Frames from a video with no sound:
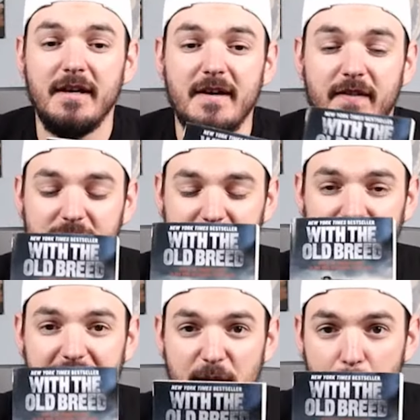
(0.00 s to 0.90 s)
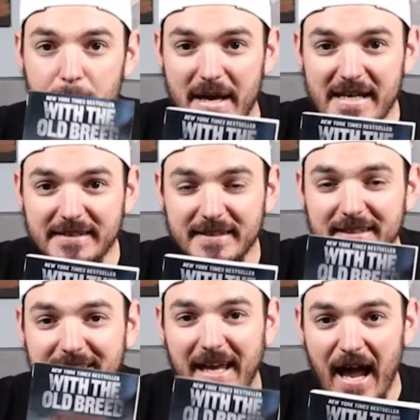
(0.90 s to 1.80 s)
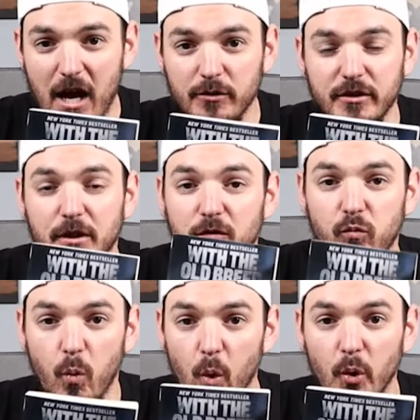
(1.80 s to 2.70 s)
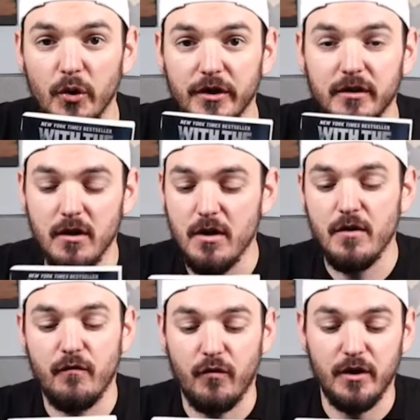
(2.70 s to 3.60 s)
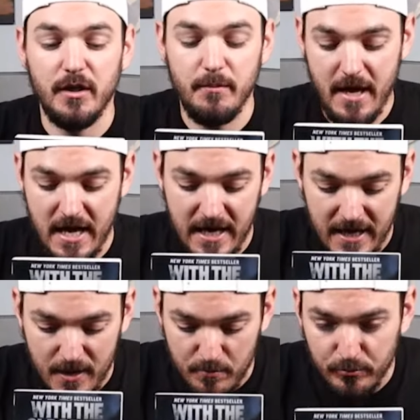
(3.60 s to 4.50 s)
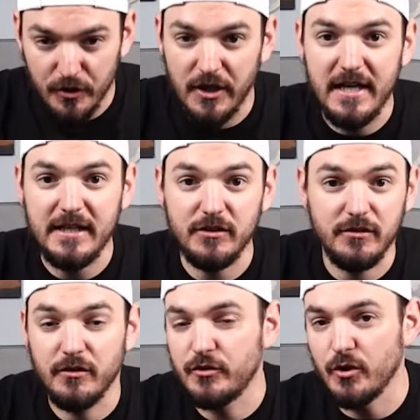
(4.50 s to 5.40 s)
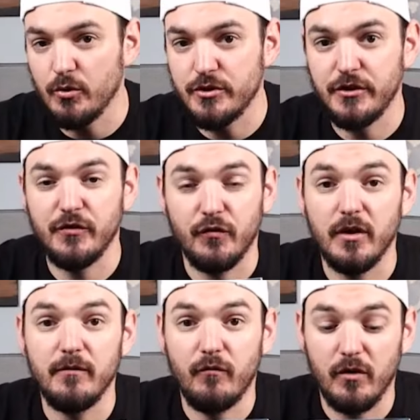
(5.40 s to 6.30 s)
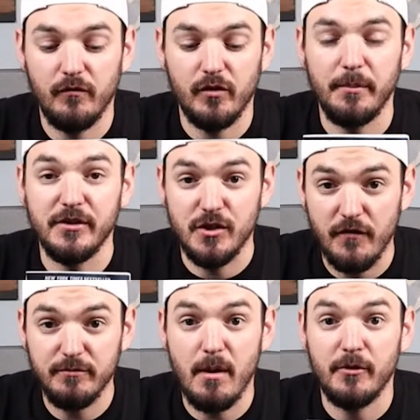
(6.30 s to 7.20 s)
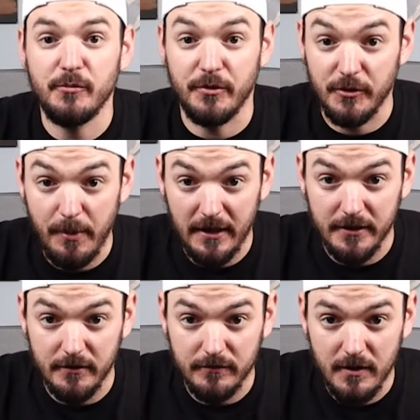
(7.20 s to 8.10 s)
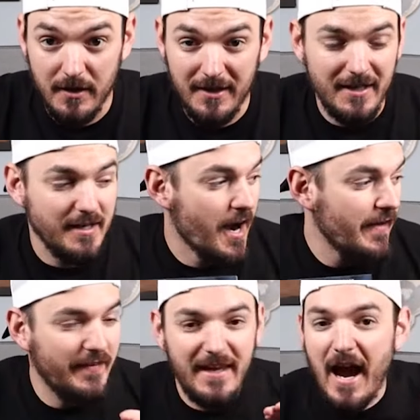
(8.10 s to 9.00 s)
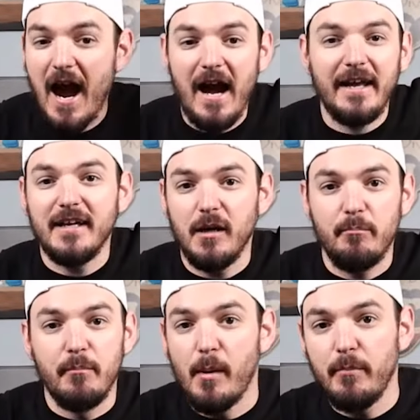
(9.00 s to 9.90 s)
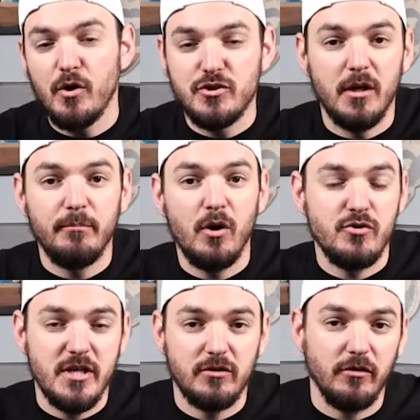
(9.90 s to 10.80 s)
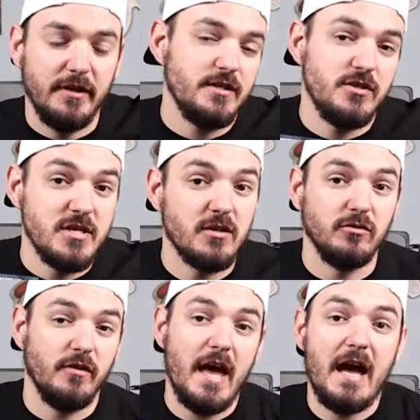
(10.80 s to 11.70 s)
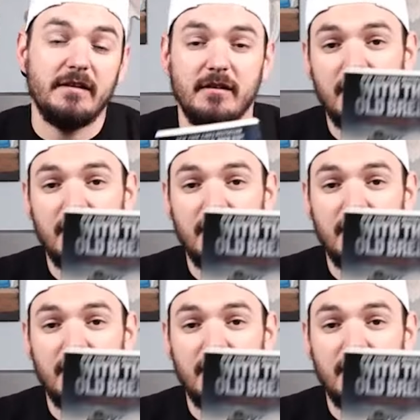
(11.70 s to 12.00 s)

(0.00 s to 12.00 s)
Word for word: this is the best account of war from a Marines, soldiers, from, from, from a service member's perspective. Not the high up mumbo jumbo general this, general that.